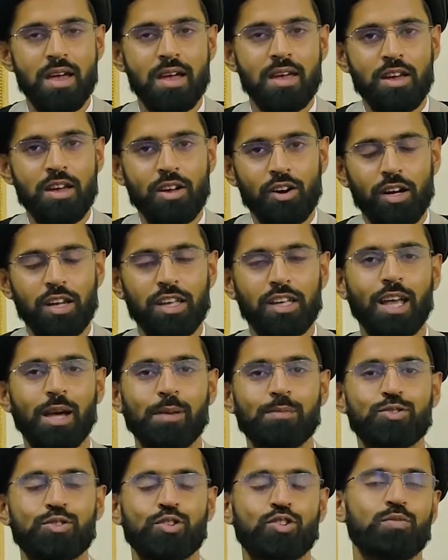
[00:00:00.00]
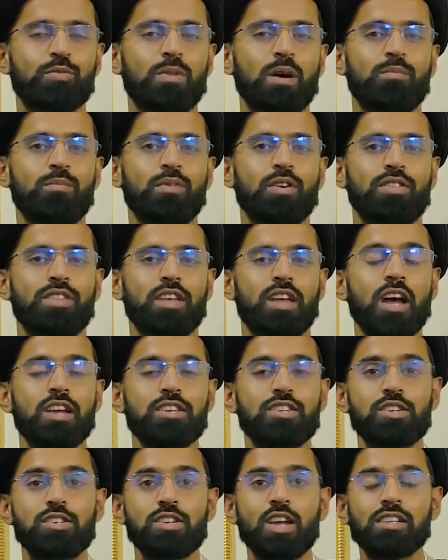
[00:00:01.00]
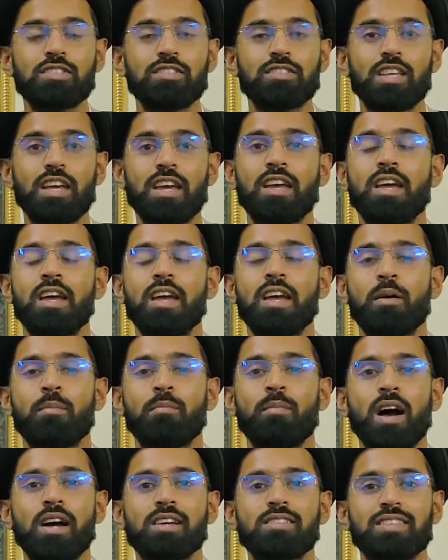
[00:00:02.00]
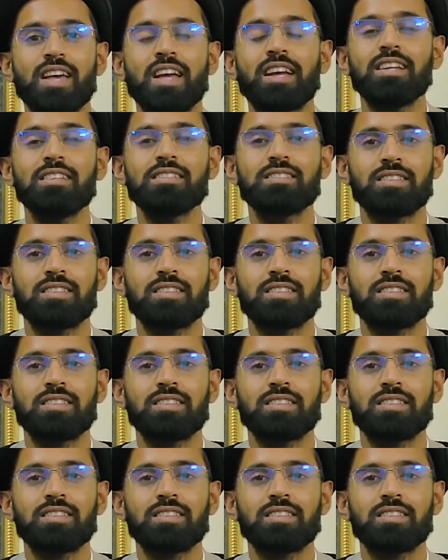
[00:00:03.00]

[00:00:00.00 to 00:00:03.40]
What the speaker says: here he comes to remember that I did not say my second